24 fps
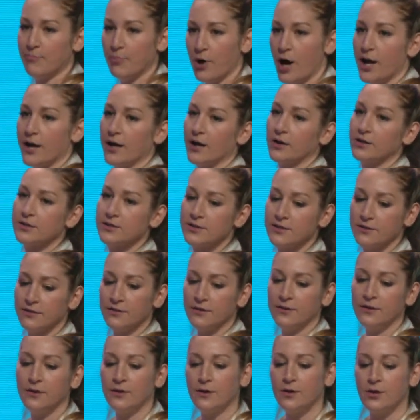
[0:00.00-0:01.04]
product,
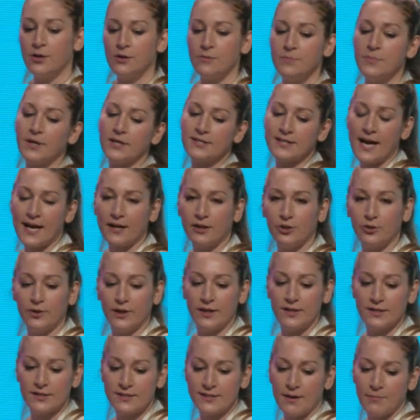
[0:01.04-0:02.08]
because I clued
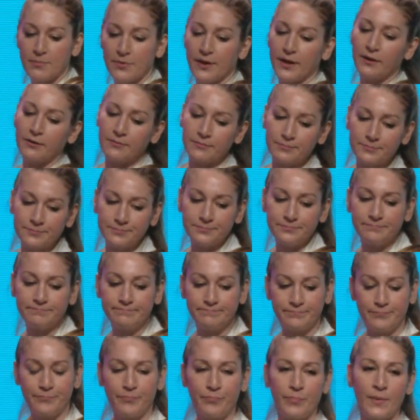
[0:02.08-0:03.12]
into something.
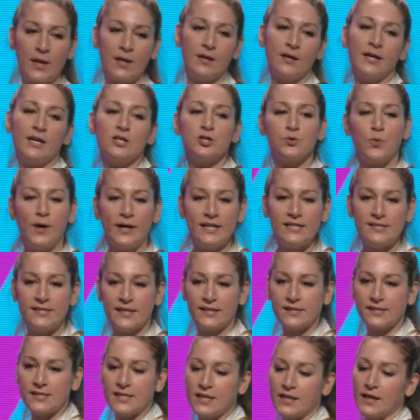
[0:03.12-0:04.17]
In
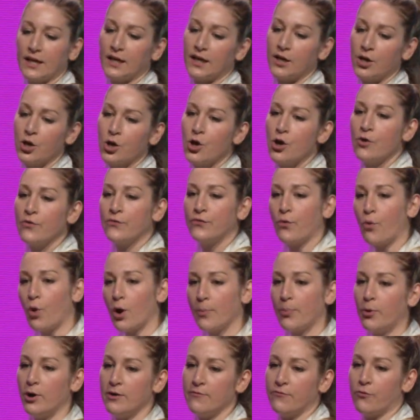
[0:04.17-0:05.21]
2016,
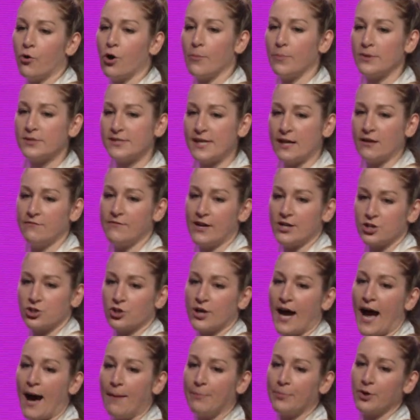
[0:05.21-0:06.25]
4.4% of venture
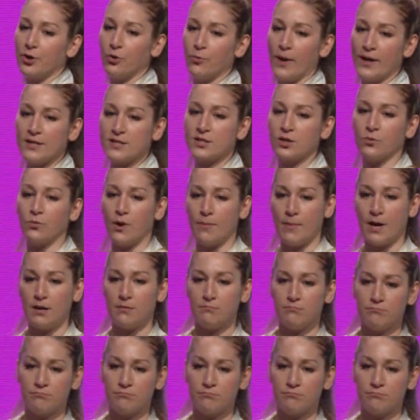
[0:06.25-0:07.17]
capital went to women.